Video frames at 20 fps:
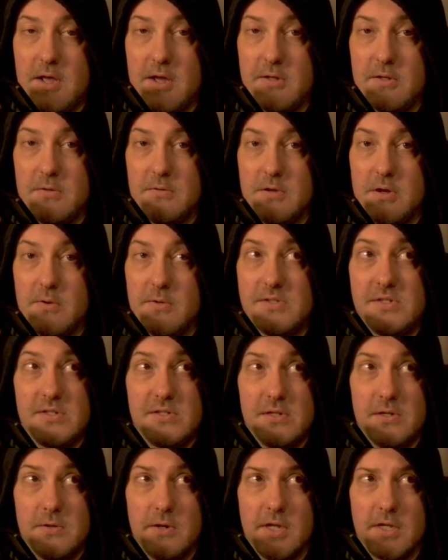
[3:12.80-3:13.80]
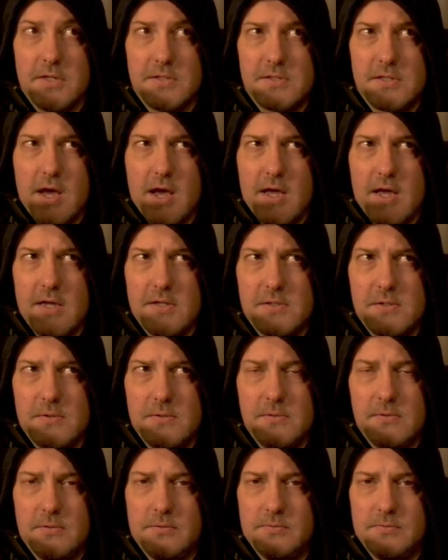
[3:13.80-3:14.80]
Now you know it's serious,
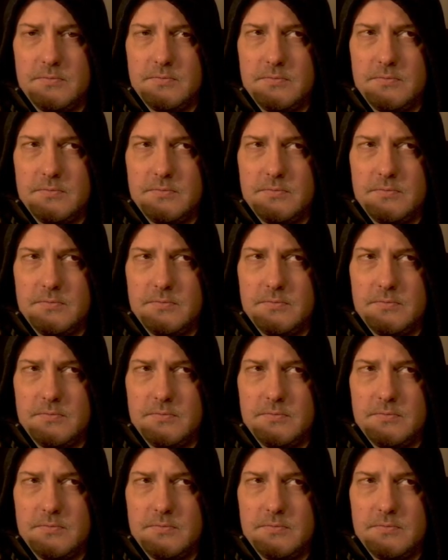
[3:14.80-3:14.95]
guys.